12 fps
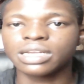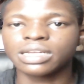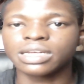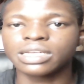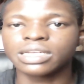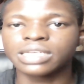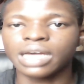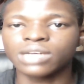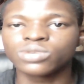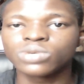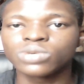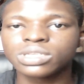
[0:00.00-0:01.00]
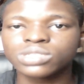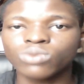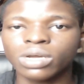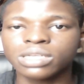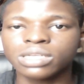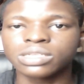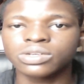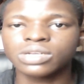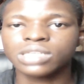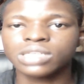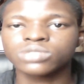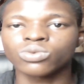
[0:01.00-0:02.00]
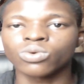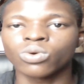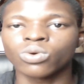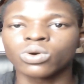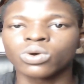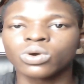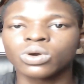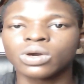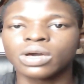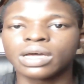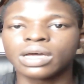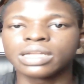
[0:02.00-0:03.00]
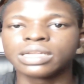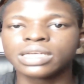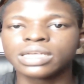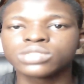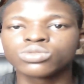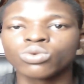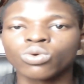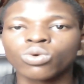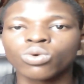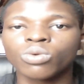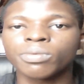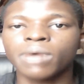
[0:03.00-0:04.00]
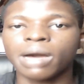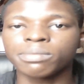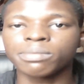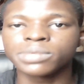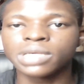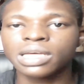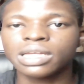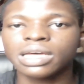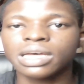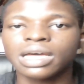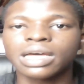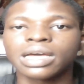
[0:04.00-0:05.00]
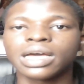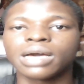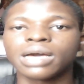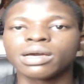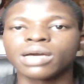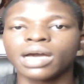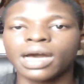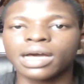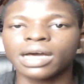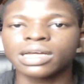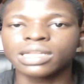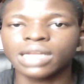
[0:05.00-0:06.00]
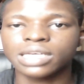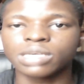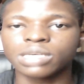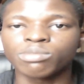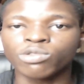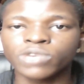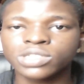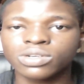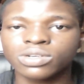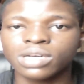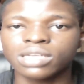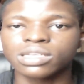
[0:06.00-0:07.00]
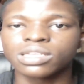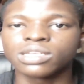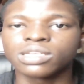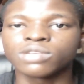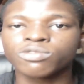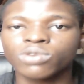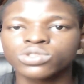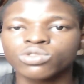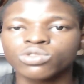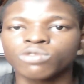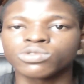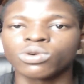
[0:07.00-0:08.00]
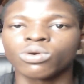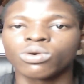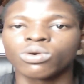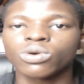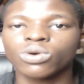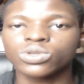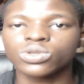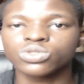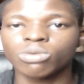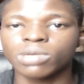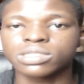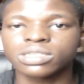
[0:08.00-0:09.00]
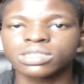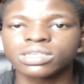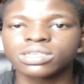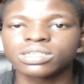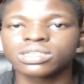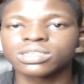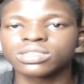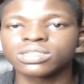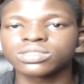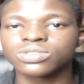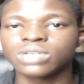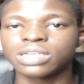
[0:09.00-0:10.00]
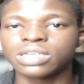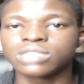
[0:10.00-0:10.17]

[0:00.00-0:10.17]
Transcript: They are doing this one in order to let you appear like a professional in front of your customers, so that they should